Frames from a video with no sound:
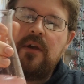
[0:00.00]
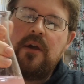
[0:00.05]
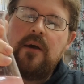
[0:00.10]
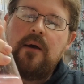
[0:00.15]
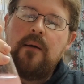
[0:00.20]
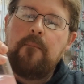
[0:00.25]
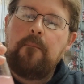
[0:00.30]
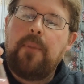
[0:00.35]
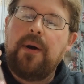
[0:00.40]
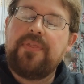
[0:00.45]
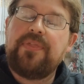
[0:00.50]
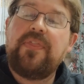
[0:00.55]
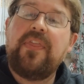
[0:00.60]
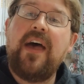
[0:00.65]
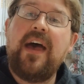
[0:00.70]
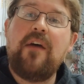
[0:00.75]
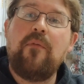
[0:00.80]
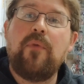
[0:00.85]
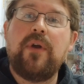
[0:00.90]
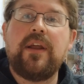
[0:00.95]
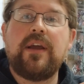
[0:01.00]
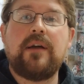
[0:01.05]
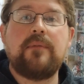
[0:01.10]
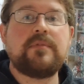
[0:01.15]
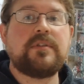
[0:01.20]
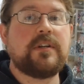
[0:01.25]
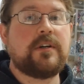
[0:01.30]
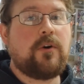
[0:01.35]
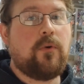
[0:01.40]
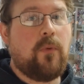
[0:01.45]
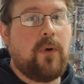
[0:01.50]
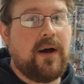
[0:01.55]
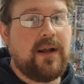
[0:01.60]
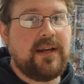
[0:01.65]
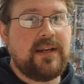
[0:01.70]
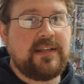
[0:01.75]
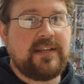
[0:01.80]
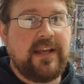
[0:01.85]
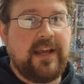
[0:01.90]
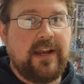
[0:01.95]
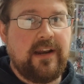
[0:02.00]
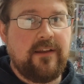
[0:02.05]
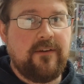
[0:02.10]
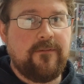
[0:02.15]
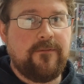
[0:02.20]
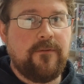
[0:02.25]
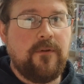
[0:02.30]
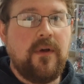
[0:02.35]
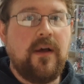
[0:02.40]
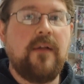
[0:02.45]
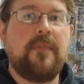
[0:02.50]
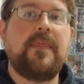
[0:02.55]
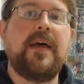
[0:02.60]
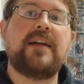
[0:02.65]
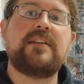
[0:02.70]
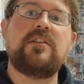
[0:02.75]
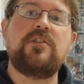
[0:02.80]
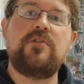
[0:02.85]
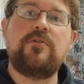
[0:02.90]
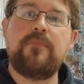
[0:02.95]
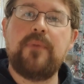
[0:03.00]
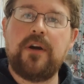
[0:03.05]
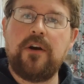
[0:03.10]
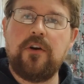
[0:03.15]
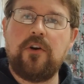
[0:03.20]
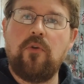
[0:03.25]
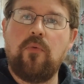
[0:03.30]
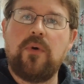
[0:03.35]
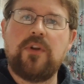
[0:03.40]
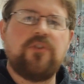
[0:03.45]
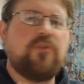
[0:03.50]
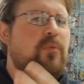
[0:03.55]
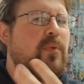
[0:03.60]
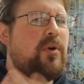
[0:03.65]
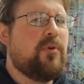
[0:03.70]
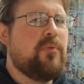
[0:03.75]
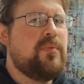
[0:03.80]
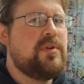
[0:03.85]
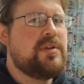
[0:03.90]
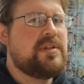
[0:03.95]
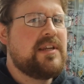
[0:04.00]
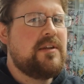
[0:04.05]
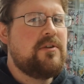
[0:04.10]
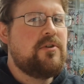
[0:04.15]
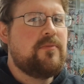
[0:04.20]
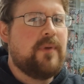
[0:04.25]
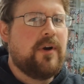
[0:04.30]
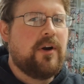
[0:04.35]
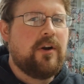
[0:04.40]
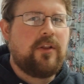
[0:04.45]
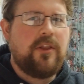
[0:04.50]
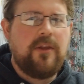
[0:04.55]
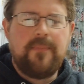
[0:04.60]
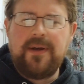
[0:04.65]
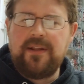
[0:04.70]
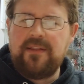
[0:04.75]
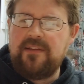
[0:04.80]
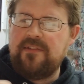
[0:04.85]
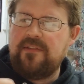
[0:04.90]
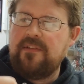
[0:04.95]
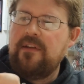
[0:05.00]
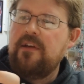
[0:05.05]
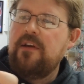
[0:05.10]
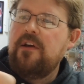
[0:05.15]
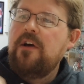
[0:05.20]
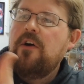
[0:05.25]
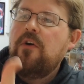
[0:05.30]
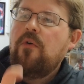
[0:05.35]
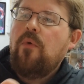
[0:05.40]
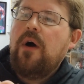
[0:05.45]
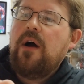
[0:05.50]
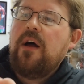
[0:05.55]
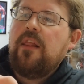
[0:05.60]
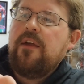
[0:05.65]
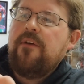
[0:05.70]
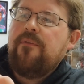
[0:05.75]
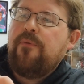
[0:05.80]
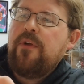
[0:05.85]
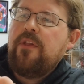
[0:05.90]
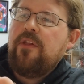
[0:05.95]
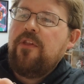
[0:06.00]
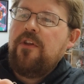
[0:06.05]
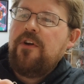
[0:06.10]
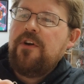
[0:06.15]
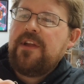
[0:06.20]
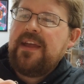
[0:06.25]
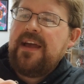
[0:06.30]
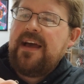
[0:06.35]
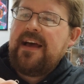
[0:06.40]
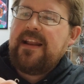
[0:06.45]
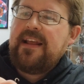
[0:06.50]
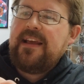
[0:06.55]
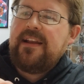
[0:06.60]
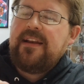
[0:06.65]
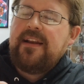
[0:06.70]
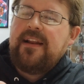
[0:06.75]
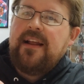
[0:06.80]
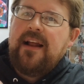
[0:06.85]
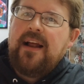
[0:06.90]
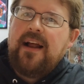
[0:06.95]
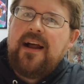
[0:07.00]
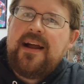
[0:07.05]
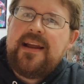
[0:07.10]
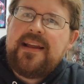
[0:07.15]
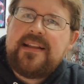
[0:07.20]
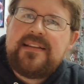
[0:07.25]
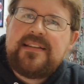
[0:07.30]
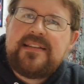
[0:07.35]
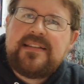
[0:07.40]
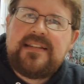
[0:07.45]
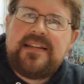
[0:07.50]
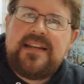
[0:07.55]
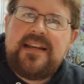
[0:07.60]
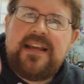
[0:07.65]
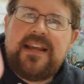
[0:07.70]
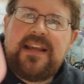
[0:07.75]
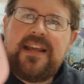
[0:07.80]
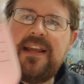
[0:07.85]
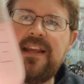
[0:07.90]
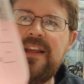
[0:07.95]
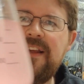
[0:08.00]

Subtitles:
But then when it comes to quantitative, that's a numerical one. So what can we say numerically about this? Well, if we look at it, I can see